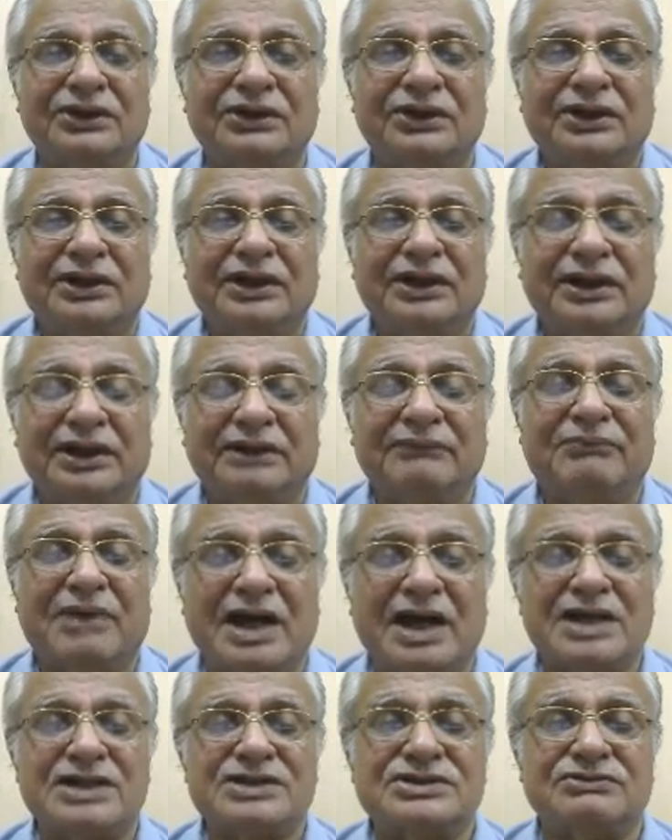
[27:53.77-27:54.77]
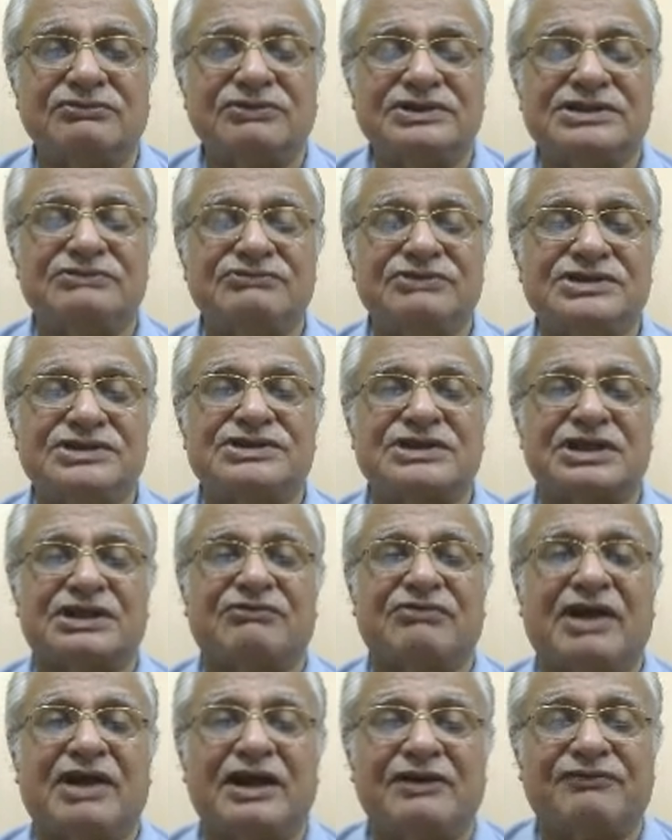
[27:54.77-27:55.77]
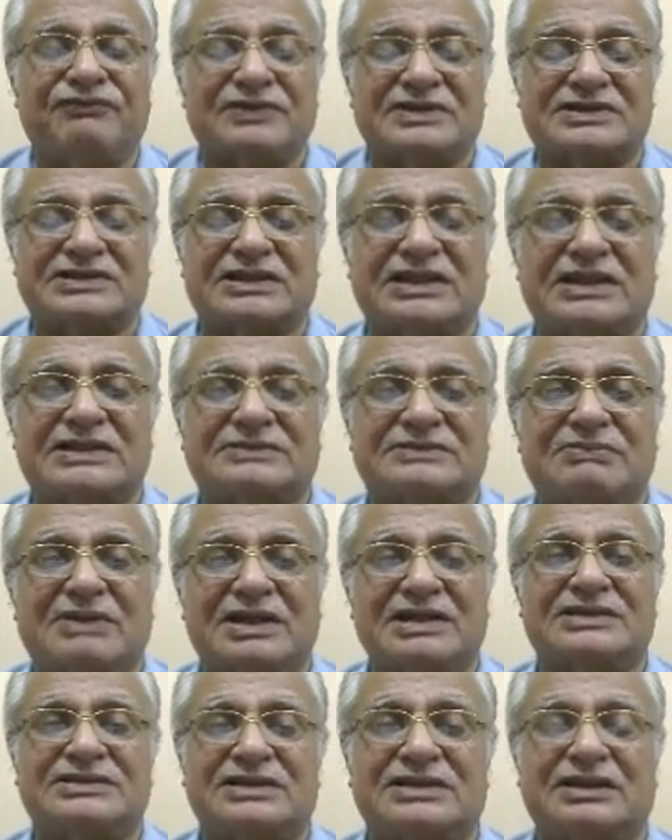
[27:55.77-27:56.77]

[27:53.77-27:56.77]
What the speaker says: A barge which required first class master,